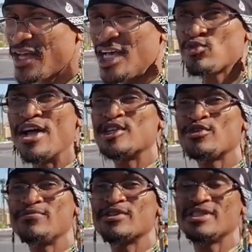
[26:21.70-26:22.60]
That's why the
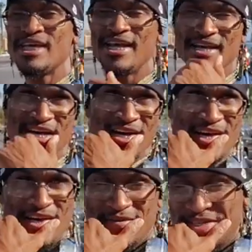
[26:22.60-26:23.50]
scripture saying,
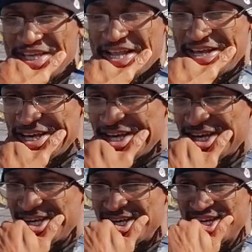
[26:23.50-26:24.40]
uh, what's that?
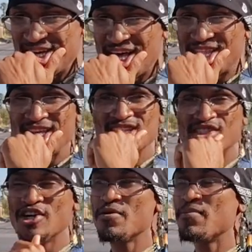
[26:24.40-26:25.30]
Uh, I think it's
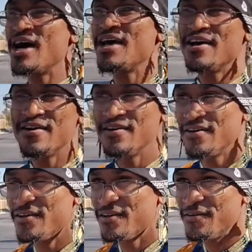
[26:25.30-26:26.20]
Jeremiah.
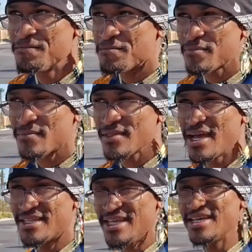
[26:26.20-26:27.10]

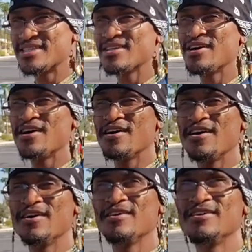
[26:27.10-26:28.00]
I think it's uh,
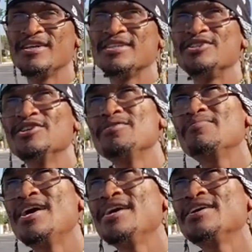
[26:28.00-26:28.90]
is it
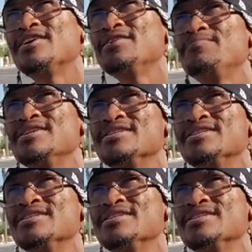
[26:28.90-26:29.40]
Jeremiah? It could be